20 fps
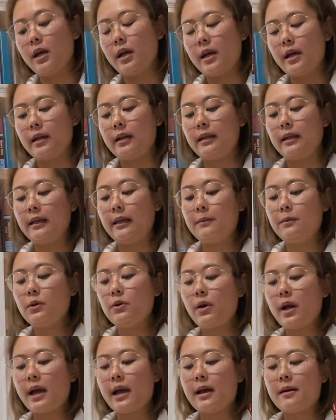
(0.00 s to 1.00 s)
And then if you
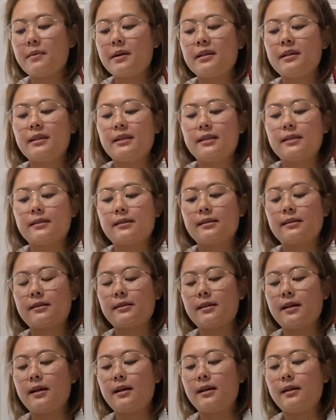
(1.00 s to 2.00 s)
have any
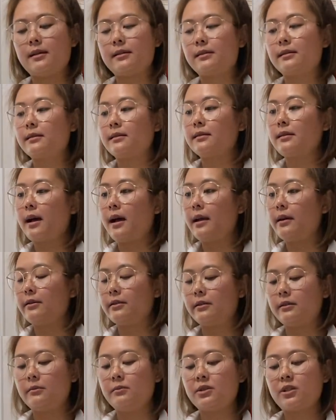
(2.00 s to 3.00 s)
sign or
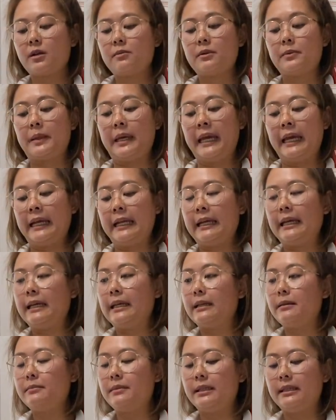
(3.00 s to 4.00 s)
symptom of
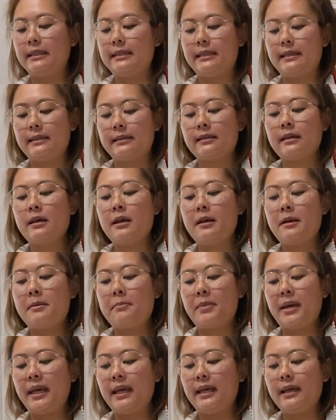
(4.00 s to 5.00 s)
headache, malaise,
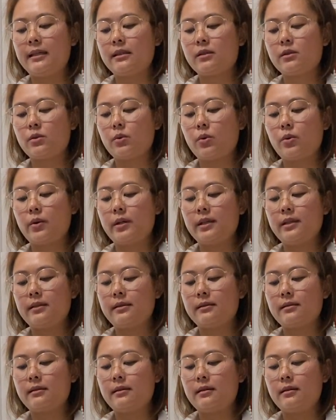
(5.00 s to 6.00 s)
pain,
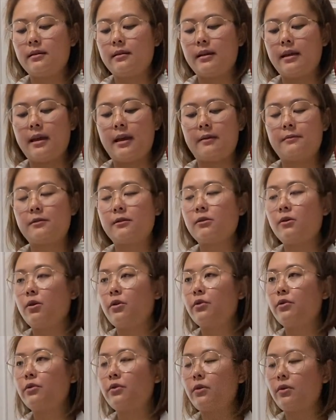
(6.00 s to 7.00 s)
soreness, have
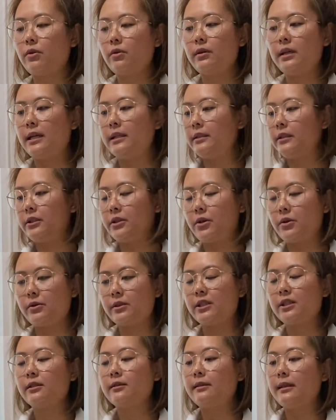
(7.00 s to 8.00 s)
sore throat, running nose,
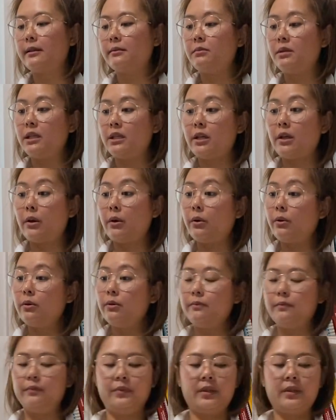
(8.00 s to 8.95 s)
just let me know.